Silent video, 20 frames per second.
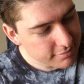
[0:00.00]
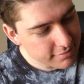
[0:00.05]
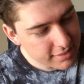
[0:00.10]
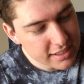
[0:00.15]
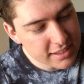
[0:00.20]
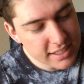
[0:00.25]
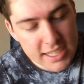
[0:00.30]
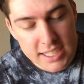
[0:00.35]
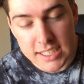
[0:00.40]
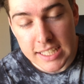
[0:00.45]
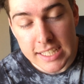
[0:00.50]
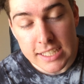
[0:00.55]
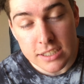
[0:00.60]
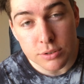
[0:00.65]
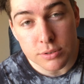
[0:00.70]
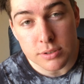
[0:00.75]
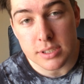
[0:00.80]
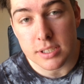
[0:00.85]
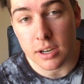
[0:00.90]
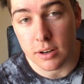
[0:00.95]
Their clay
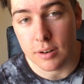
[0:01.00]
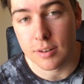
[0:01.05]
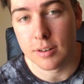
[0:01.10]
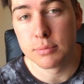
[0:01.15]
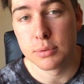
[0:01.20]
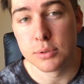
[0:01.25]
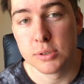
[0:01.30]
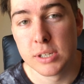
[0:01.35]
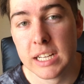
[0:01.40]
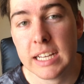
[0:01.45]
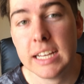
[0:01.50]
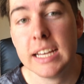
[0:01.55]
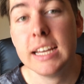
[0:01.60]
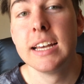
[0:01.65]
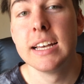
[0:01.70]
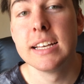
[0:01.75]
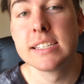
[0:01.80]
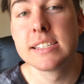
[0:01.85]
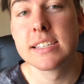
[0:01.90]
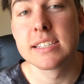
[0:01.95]
courts are horrible.
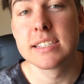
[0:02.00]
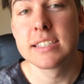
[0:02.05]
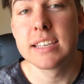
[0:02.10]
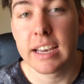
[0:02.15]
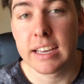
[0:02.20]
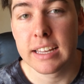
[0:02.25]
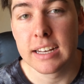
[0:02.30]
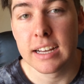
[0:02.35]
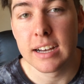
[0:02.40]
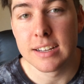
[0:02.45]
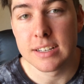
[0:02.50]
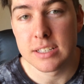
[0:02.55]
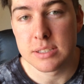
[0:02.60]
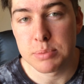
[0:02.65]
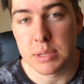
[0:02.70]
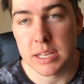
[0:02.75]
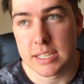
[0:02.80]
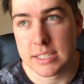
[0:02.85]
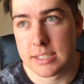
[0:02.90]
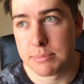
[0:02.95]
It's the second hardest
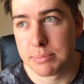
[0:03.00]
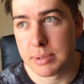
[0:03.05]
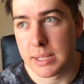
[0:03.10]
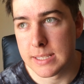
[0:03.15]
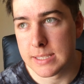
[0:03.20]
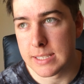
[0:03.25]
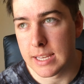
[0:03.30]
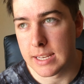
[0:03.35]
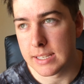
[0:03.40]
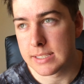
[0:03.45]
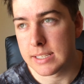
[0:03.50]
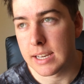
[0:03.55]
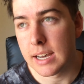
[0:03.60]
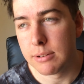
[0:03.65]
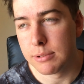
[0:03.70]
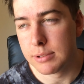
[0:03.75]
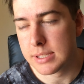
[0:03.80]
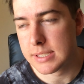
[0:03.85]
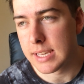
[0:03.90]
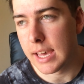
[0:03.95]
place to play tennis, I
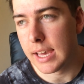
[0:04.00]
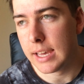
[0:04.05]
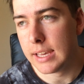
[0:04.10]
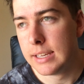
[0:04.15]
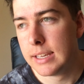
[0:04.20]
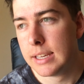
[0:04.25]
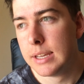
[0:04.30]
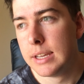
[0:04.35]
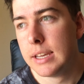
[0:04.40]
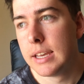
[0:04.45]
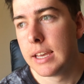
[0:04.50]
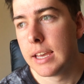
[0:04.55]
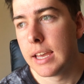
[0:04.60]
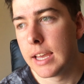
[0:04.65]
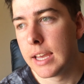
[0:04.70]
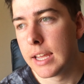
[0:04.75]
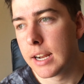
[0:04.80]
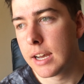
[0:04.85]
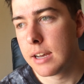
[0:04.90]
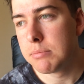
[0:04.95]
would say.
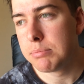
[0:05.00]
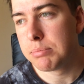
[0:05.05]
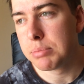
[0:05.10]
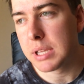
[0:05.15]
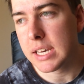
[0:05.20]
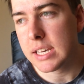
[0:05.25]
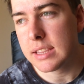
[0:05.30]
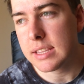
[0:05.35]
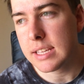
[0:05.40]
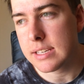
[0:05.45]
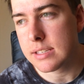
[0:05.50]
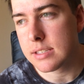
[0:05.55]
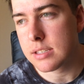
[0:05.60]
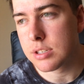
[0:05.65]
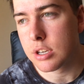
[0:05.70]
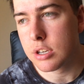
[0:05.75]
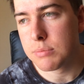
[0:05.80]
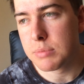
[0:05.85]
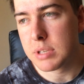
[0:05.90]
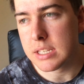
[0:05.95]
And I'd played there
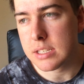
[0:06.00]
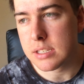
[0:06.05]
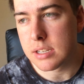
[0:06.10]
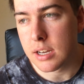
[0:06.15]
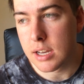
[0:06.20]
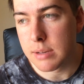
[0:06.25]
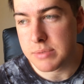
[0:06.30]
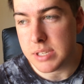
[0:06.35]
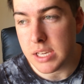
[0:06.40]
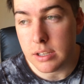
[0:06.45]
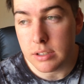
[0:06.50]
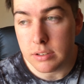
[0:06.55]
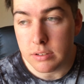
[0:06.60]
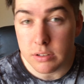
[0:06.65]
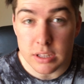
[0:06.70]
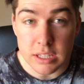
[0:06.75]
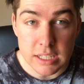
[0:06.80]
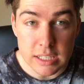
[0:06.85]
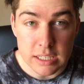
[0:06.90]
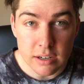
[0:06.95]
so many times. Earlier
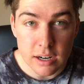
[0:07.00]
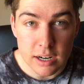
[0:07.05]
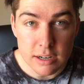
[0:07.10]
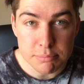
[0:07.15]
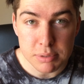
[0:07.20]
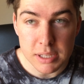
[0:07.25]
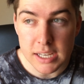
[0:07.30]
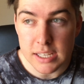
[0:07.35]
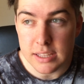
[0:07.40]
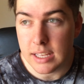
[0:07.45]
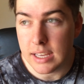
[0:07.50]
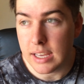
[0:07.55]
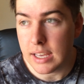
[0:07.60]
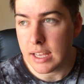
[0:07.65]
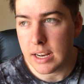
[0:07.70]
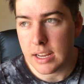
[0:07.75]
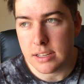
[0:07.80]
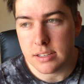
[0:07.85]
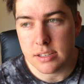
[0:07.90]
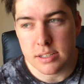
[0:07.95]
in the year, I'd played there,
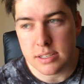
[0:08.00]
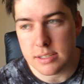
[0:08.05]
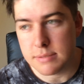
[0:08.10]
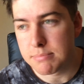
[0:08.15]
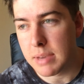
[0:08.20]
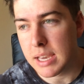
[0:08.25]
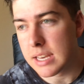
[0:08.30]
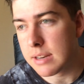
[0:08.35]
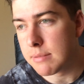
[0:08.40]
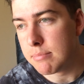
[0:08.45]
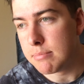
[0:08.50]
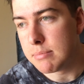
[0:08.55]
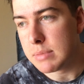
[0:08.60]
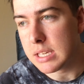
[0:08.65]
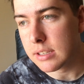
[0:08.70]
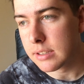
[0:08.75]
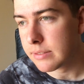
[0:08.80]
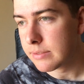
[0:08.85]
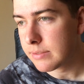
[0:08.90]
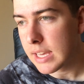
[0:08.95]
and I just made a
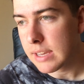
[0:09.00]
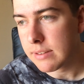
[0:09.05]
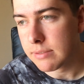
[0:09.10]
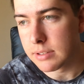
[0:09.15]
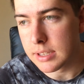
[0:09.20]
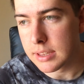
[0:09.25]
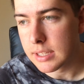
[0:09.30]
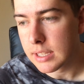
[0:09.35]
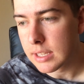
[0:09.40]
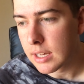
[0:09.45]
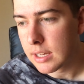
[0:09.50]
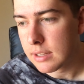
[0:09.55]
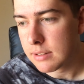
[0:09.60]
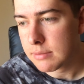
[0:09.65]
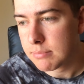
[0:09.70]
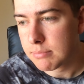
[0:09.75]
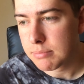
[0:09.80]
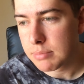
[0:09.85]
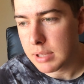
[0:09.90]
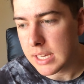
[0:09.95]
meal of everything.
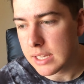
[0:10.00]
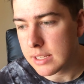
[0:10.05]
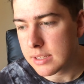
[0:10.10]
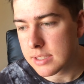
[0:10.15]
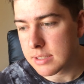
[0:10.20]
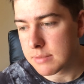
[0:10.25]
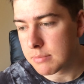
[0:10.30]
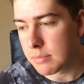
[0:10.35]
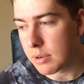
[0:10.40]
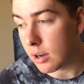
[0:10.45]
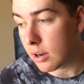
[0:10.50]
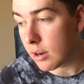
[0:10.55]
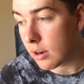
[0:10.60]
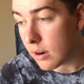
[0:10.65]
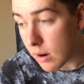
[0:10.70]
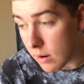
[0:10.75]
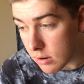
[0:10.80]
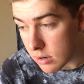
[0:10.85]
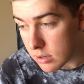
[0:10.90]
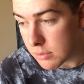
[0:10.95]
I'd played some
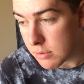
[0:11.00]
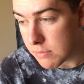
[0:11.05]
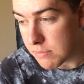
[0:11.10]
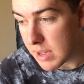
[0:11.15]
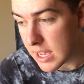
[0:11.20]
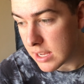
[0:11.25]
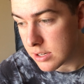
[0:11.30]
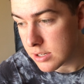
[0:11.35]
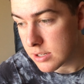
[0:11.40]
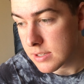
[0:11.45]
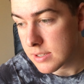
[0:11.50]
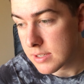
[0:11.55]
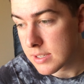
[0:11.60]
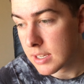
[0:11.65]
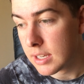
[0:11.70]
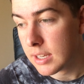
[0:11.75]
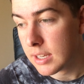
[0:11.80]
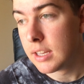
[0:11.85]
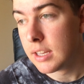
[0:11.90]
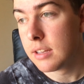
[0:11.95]
horrible matches.
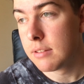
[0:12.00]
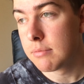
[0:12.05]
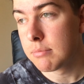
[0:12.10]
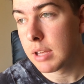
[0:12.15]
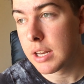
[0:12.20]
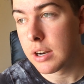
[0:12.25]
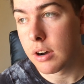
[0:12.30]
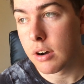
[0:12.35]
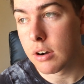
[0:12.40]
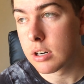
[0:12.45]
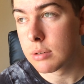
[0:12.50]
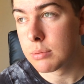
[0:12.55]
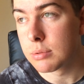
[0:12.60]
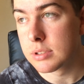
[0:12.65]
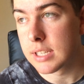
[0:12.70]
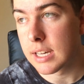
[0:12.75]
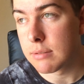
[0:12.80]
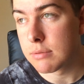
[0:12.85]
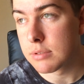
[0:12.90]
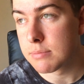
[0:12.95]
Played a horrible
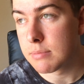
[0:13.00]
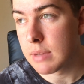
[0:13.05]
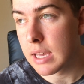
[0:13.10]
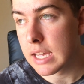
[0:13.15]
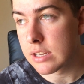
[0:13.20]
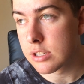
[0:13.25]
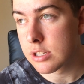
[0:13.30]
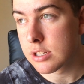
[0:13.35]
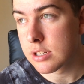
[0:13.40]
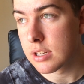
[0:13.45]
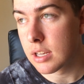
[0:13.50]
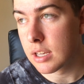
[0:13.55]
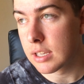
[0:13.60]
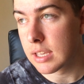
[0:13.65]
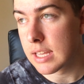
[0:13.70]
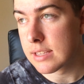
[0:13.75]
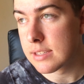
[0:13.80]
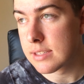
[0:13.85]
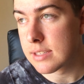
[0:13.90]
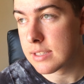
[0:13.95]
doubles match
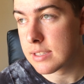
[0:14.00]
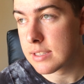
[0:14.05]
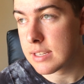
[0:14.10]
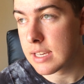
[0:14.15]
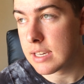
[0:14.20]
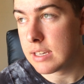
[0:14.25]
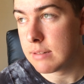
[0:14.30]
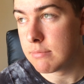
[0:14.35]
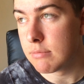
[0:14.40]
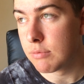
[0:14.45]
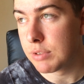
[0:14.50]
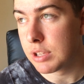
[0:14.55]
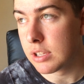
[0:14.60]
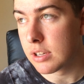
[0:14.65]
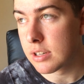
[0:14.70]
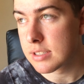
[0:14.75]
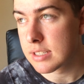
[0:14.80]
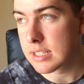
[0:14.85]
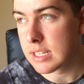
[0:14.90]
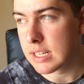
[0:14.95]
against this team, and we
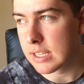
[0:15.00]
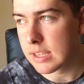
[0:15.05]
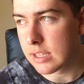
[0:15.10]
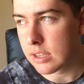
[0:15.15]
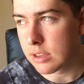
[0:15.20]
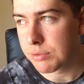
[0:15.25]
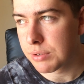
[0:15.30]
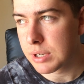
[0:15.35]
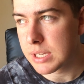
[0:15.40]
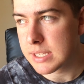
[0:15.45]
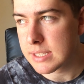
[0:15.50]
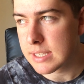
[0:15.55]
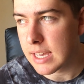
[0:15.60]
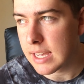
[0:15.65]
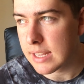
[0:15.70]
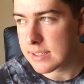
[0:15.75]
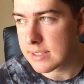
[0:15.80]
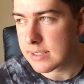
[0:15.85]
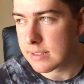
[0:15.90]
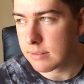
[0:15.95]
lost in I think 3
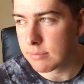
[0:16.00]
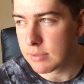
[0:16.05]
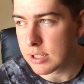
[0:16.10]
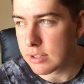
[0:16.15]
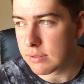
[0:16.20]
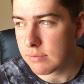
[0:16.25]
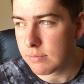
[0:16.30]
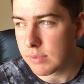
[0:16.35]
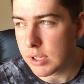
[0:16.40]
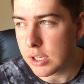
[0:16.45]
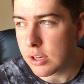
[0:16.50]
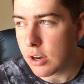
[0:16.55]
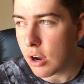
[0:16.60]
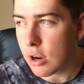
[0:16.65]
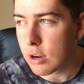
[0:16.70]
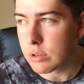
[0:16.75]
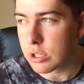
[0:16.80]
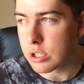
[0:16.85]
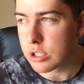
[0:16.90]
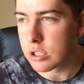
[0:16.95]
sets, and we
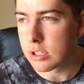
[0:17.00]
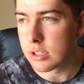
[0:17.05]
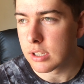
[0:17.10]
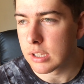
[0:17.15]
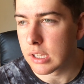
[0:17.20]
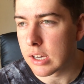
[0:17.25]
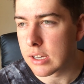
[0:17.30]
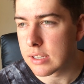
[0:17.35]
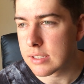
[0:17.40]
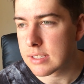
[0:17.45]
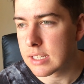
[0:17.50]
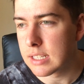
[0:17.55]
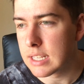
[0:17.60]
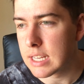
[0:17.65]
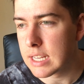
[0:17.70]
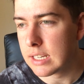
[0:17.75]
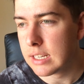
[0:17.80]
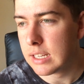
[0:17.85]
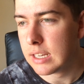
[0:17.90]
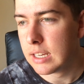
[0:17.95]
know we shouldn't have lost. And
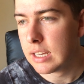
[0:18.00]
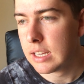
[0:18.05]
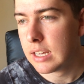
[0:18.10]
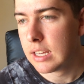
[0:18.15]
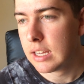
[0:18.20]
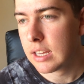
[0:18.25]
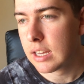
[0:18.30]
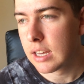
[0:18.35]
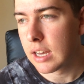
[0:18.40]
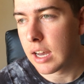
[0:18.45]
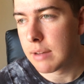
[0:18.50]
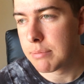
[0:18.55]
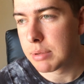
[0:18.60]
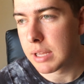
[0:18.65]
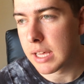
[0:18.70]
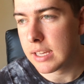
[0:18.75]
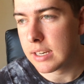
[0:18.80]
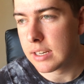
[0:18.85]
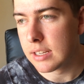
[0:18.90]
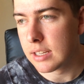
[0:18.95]
then I
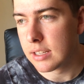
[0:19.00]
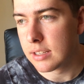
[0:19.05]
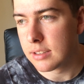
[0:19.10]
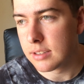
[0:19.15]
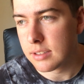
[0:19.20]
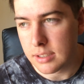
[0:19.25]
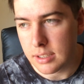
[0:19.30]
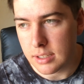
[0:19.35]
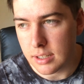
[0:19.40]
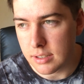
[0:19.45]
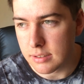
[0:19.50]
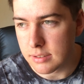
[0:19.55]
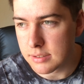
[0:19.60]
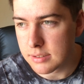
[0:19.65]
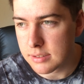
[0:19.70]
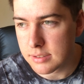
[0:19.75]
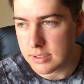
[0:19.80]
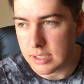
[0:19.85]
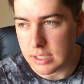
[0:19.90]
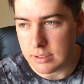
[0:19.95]
played a
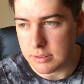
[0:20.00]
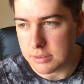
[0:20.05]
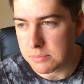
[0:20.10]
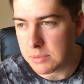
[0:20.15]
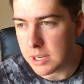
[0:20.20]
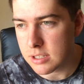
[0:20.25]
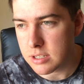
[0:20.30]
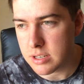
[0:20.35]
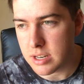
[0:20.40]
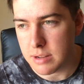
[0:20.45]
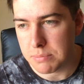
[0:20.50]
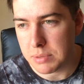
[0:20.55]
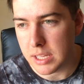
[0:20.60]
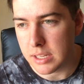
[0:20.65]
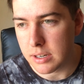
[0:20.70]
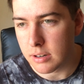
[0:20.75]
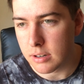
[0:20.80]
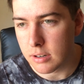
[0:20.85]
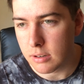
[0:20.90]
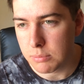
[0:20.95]
singles match that I played
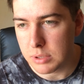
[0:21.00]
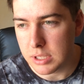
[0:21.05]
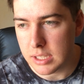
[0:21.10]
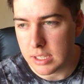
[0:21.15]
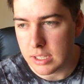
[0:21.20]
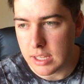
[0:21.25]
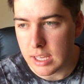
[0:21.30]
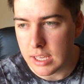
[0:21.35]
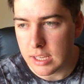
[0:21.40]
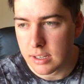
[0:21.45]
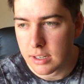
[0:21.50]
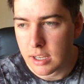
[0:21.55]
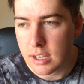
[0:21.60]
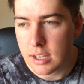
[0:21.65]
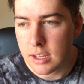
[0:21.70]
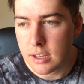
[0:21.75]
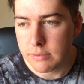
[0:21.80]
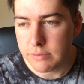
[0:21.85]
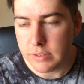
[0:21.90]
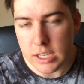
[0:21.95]
horribly, and
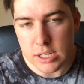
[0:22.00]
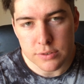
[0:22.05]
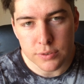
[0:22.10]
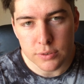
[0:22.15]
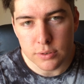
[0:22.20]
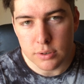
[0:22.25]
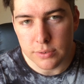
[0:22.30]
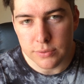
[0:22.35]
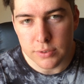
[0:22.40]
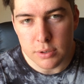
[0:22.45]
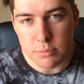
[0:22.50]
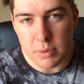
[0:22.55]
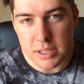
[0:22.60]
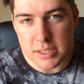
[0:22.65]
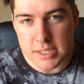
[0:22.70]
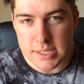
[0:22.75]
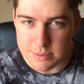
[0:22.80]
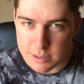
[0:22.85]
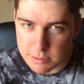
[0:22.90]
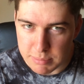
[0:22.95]
then flash forward a few
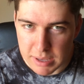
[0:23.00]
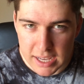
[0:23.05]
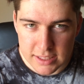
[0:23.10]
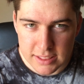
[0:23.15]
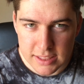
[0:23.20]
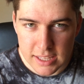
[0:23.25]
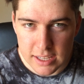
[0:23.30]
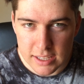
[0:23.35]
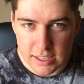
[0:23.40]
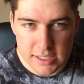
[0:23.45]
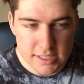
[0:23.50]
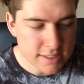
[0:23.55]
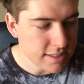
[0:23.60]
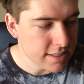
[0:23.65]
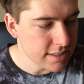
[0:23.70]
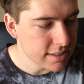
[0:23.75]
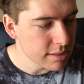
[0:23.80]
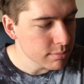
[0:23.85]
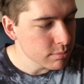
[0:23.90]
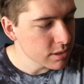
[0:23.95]
months and we're back there. It's a
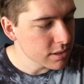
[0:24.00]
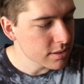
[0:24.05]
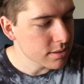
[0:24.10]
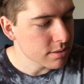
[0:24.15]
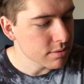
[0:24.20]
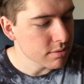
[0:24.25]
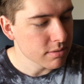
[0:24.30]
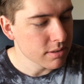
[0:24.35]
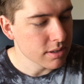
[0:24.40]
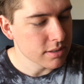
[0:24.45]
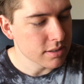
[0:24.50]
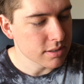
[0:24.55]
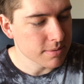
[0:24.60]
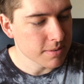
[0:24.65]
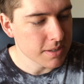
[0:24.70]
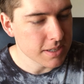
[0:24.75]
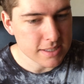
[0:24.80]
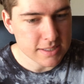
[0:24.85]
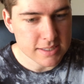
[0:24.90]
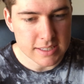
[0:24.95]
similar story to
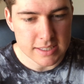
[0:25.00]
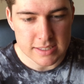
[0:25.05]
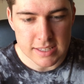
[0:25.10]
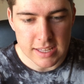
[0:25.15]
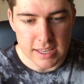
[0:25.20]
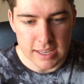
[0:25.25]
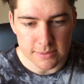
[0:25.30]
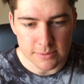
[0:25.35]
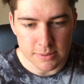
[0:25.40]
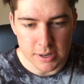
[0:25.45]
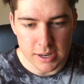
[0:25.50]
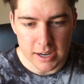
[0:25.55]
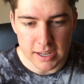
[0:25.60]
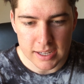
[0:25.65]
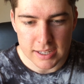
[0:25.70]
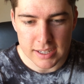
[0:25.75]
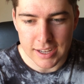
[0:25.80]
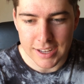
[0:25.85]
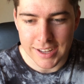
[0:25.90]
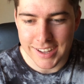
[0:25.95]
2016 where
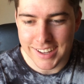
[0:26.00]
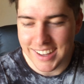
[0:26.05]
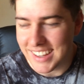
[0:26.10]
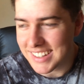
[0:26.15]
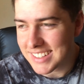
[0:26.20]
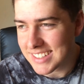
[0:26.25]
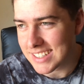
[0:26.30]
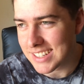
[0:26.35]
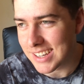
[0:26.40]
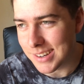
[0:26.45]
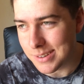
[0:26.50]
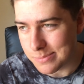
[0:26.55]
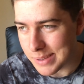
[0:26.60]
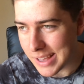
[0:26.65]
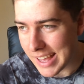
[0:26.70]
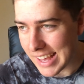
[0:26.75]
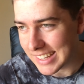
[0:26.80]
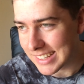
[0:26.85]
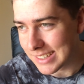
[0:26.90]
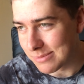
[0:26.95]
I had to go
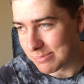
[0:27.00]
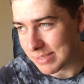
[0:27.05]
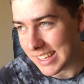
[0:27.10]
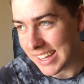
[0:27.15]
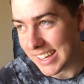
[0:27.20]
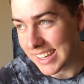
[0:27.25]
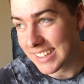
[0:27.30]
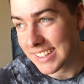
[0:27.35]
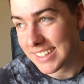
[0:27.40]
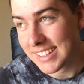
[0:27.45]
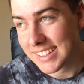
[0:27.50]
back and play